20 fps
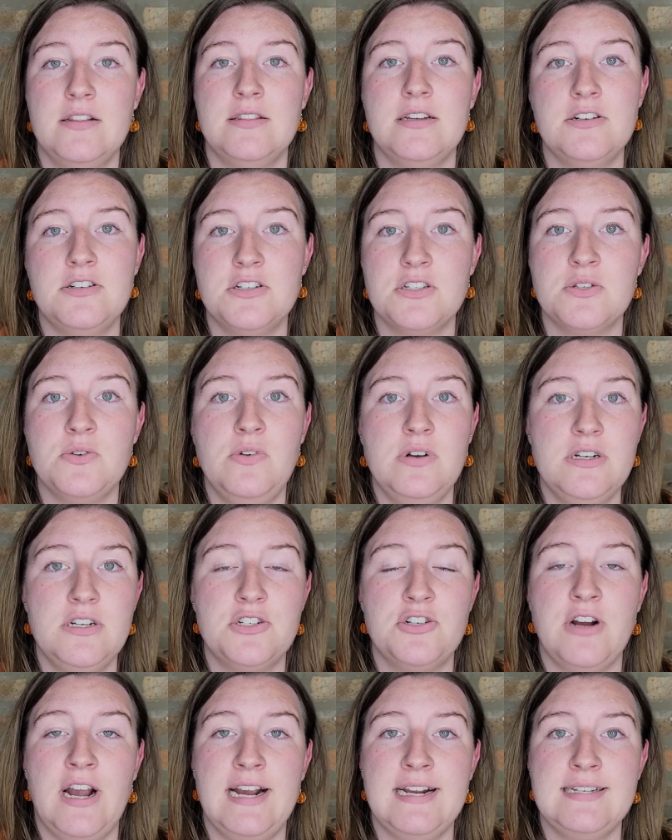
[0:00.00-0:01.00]
They're just going to
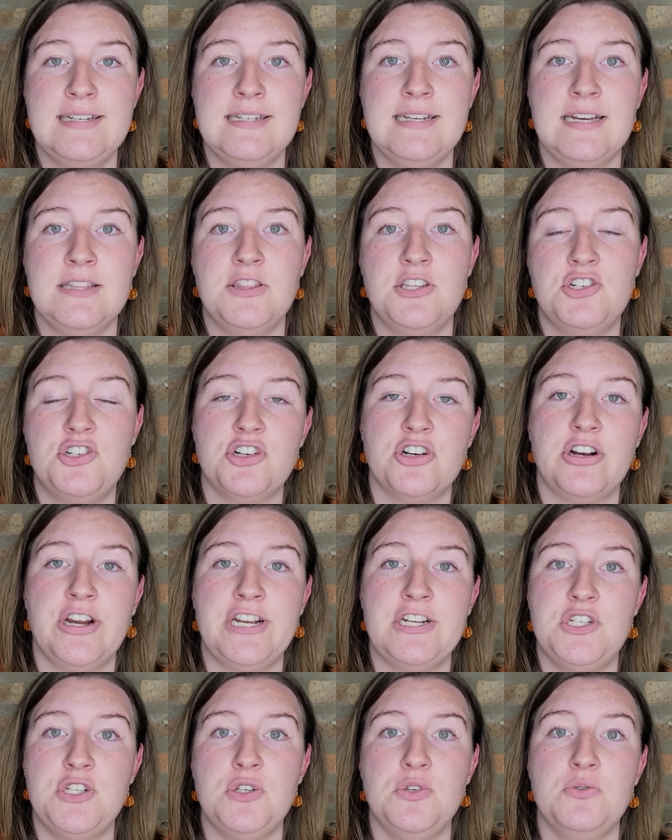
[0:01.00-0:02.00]
try to get the
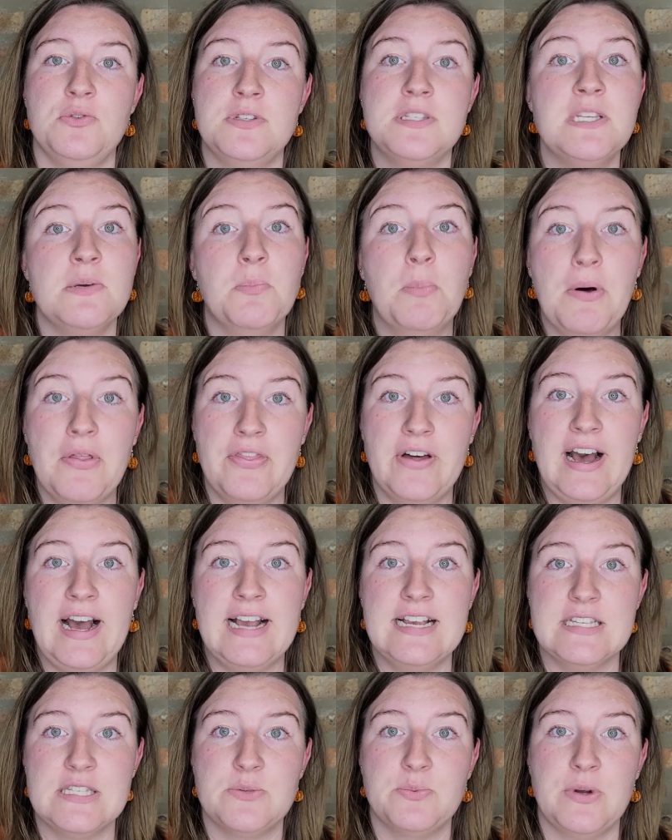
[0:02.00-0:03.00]
jury to
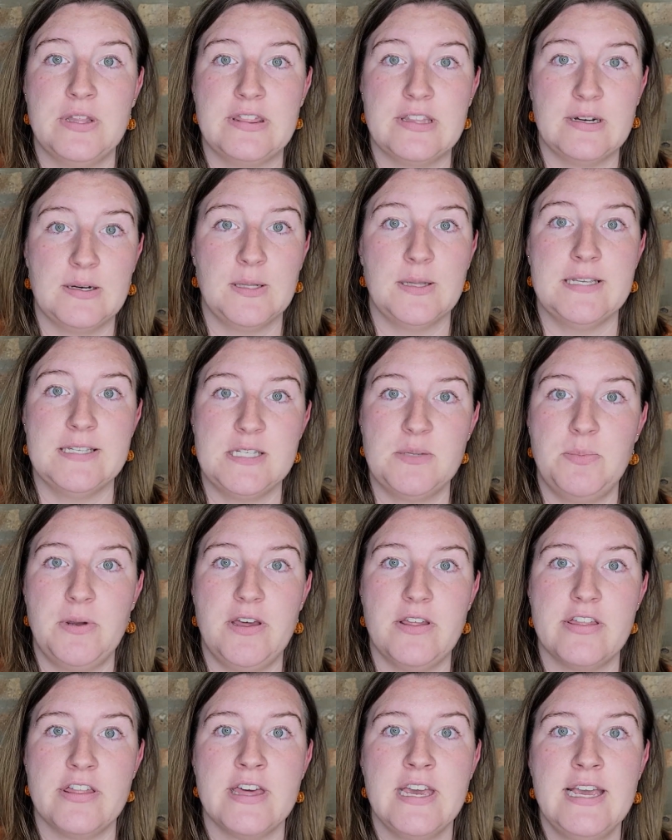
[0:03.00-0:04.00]
sympathize with
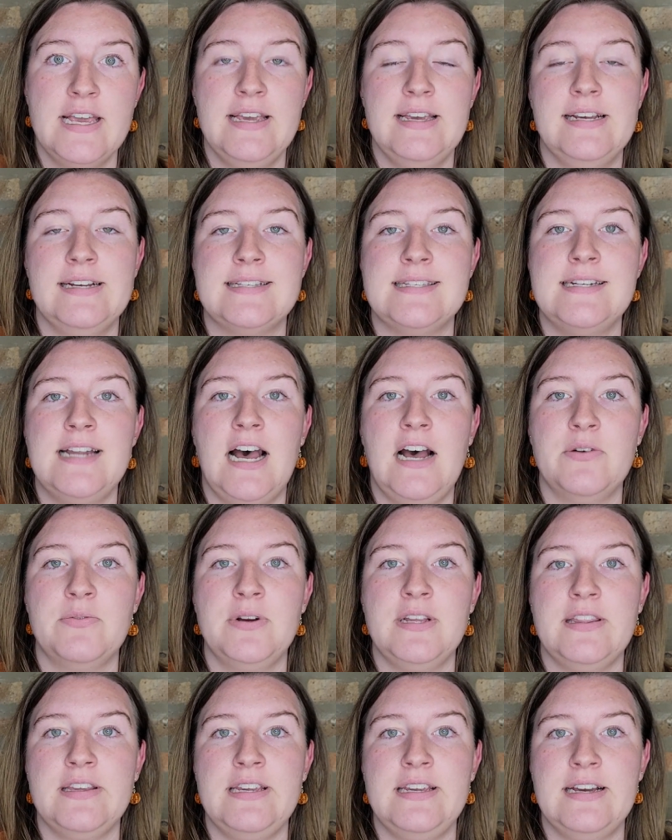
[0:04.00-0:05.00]
Elizabeth. It's not
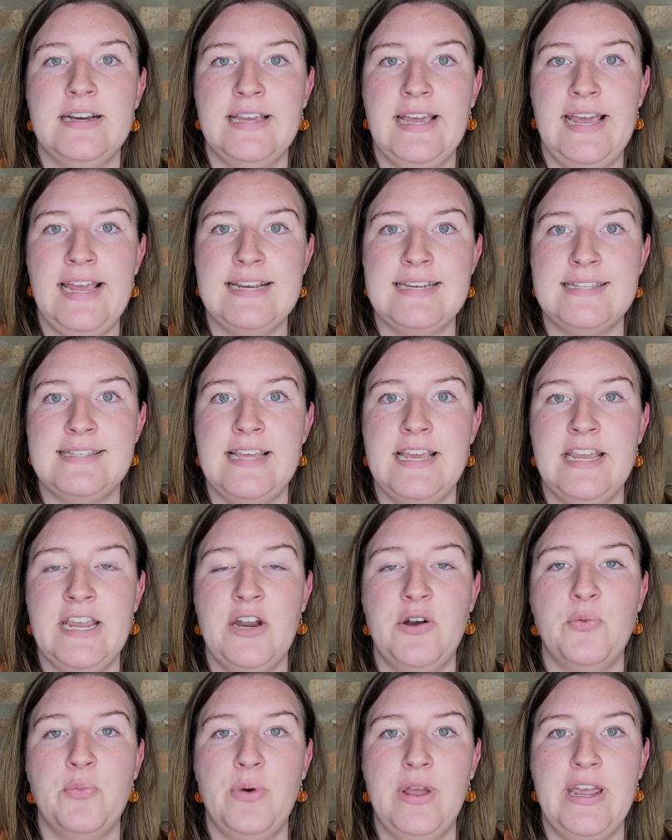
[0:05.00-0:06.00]
really a case they
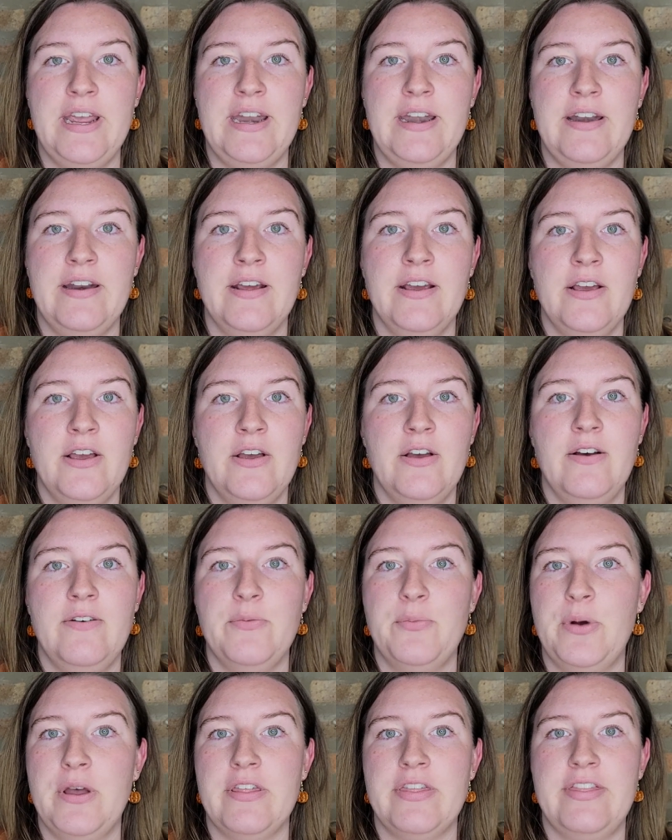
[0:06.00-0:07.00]
can win
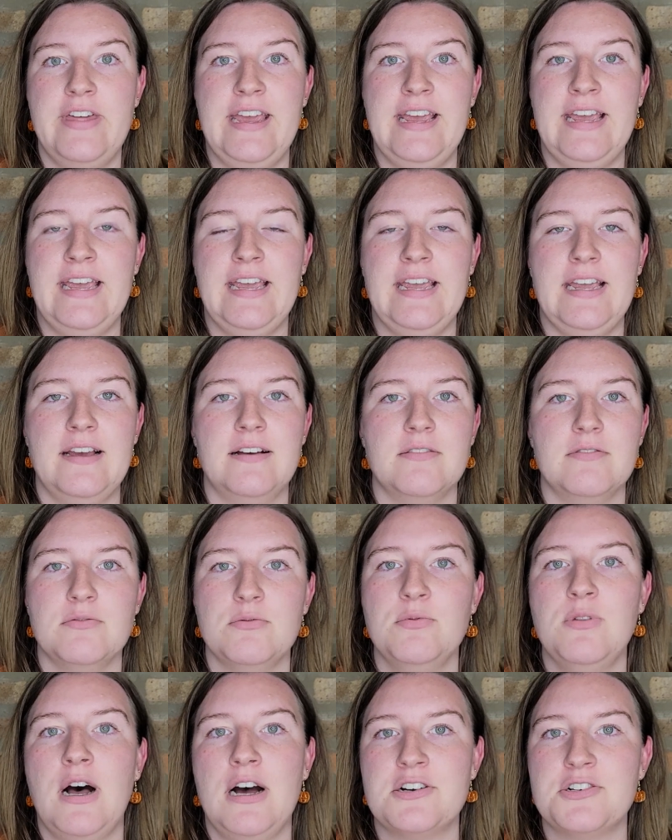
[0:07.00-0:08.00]
with a
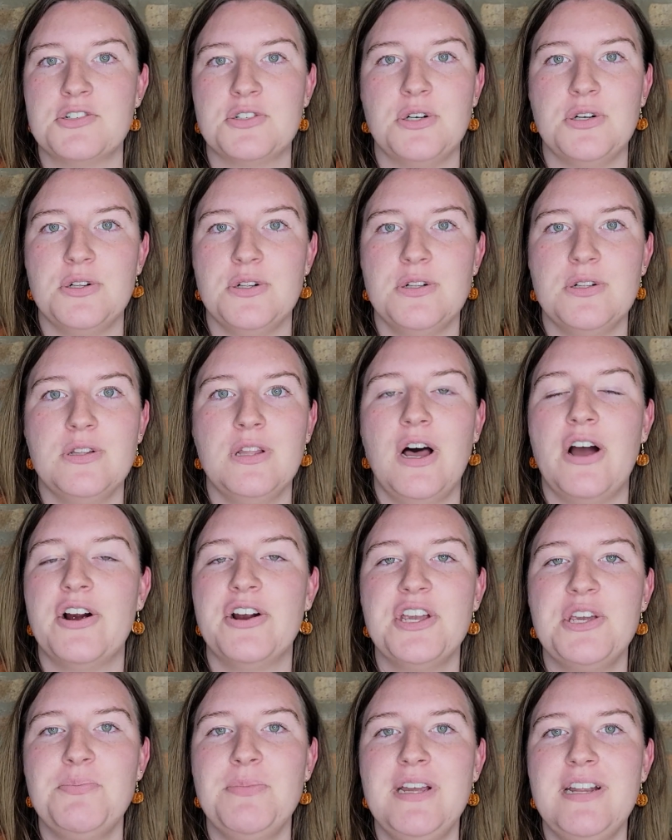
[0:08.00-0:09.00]
logical
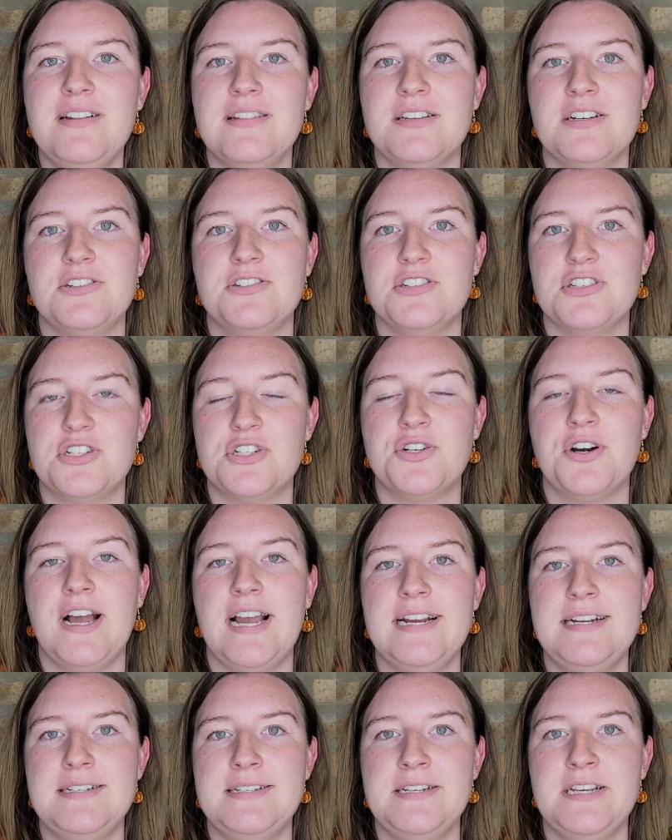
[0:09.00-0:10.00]
argument. They're just
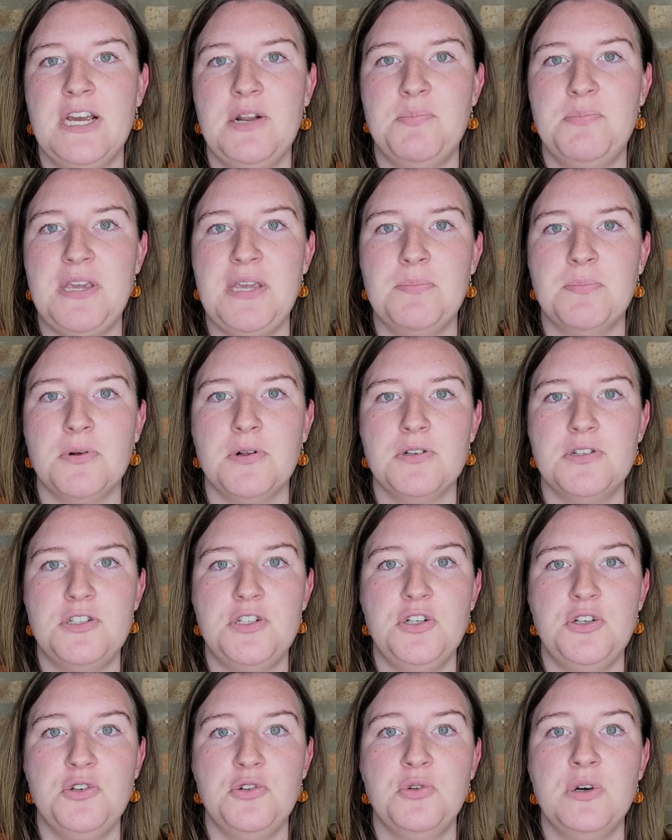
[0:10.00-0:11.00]
trying to get people
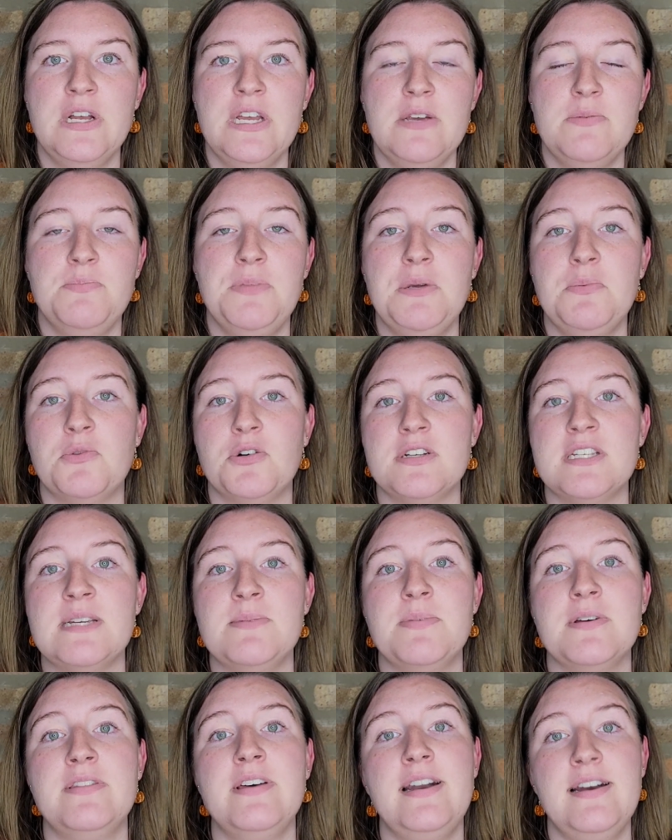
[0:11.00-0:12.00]
to be more
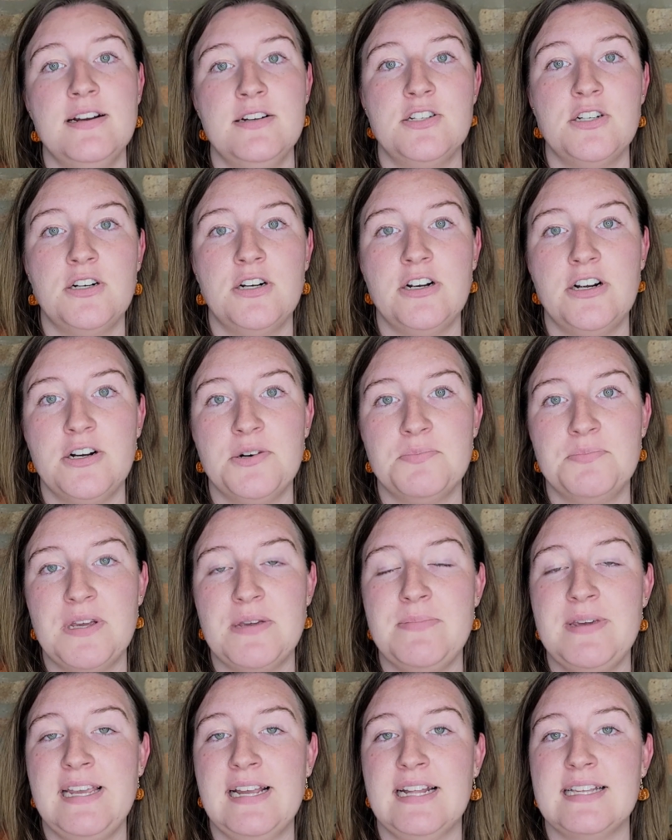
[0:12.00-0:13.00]
sympathetic to her,
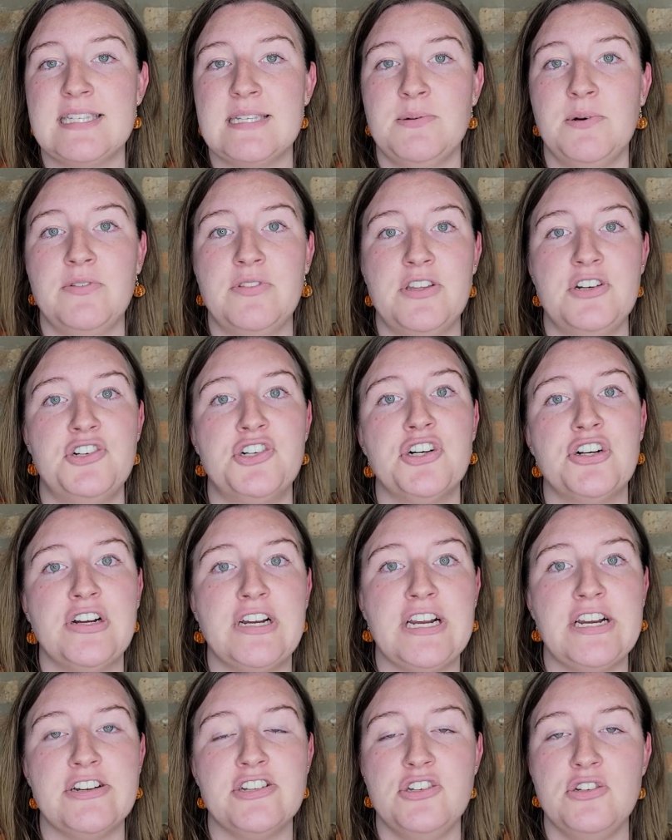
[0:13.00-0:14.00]
maybe get some of the
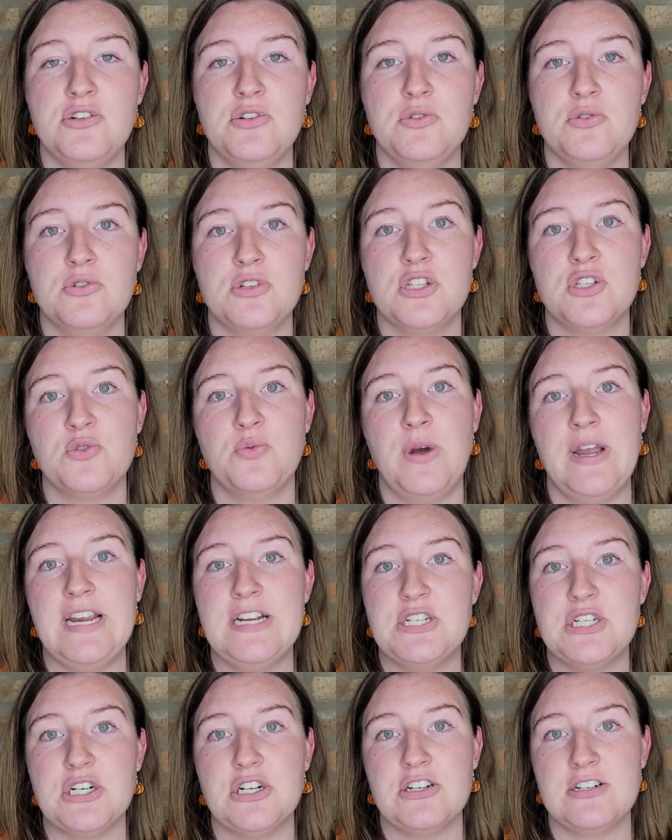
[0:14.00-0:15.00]
jury to
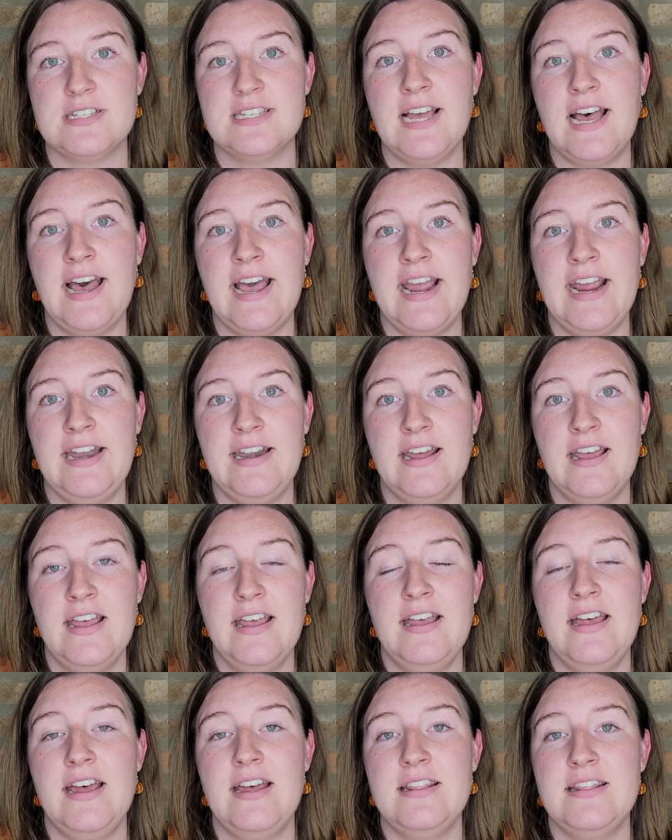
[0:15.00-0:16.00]
sway to her side
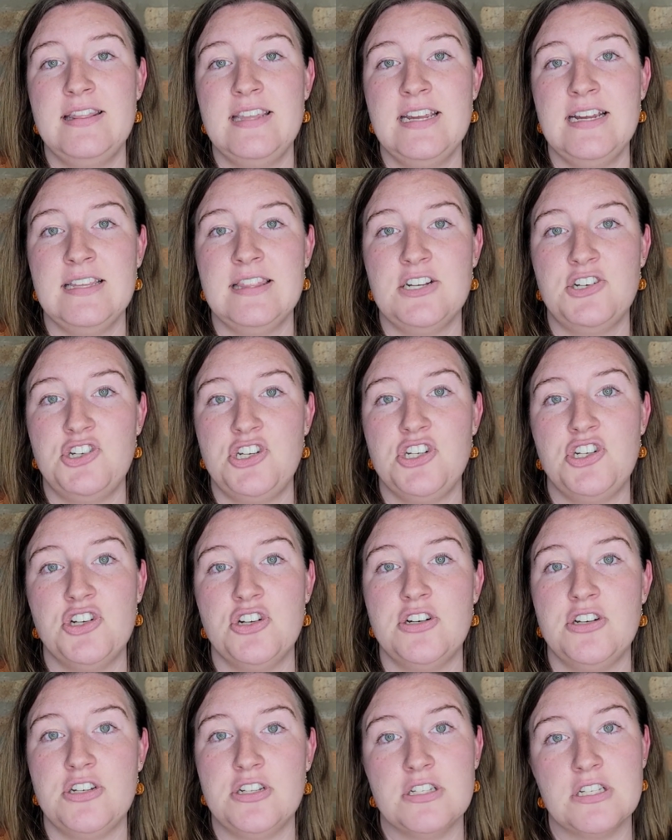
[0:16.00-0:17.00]
and think that she
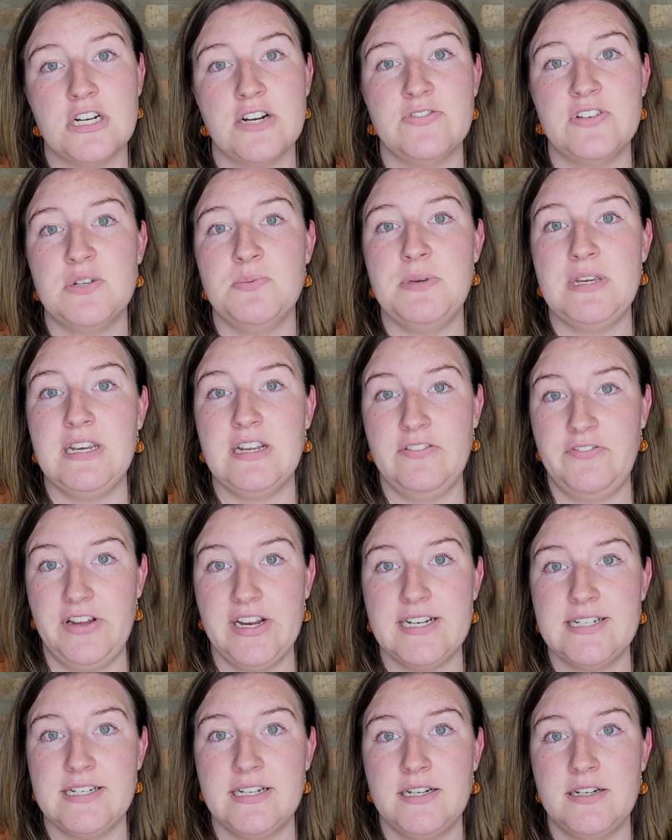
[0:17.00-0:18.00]
shouldn't deserve to be
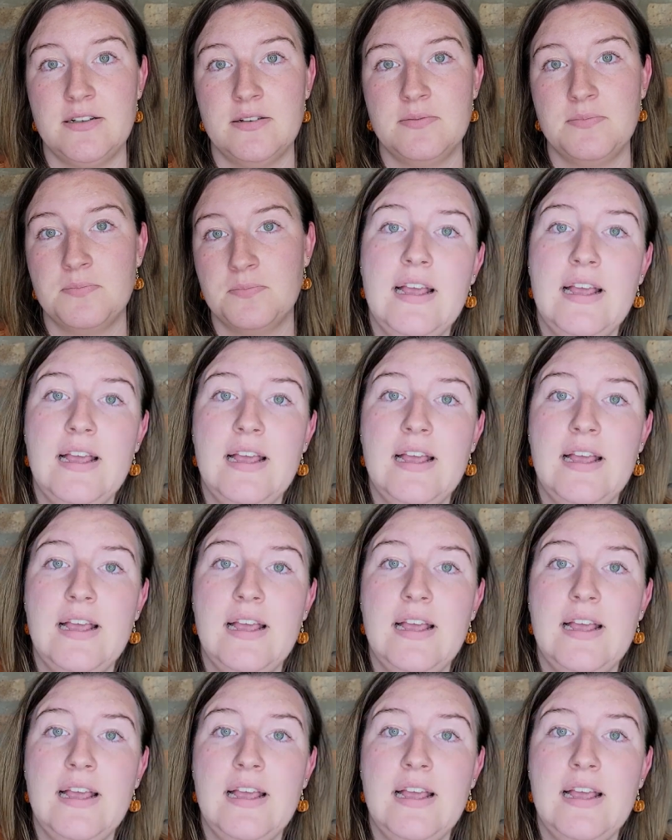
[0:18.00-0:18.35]
convicted.